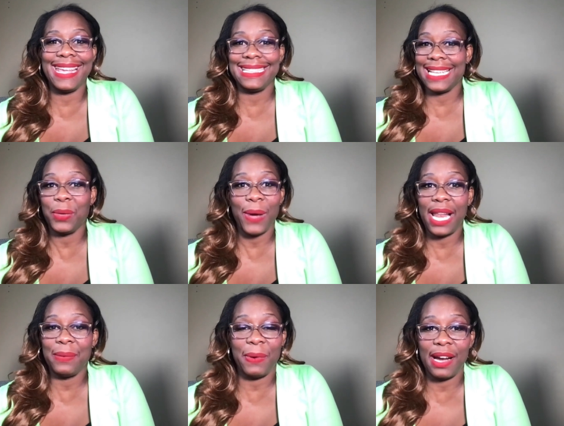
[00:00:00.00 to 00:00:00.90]
it did well
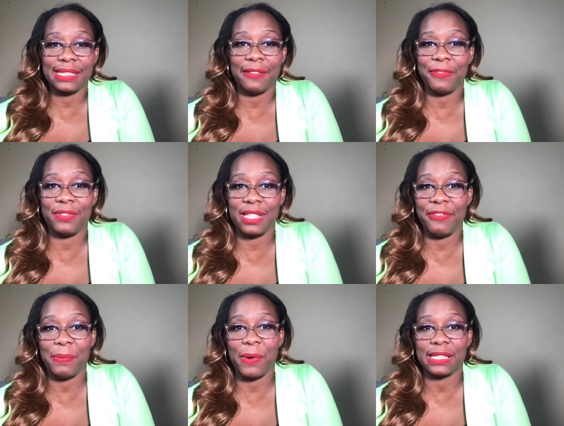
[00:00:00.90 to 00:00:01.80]
in parts of
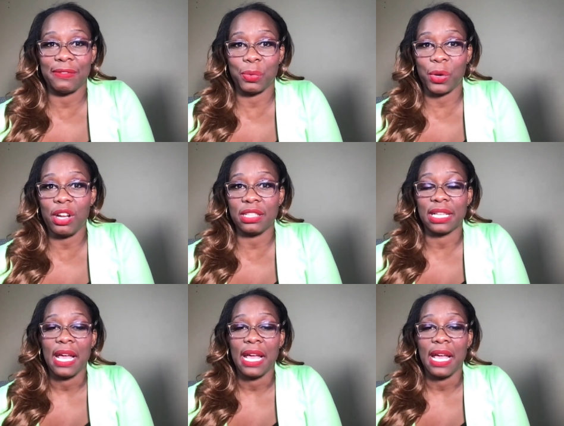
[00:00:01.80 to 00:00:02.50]
different parts of the world.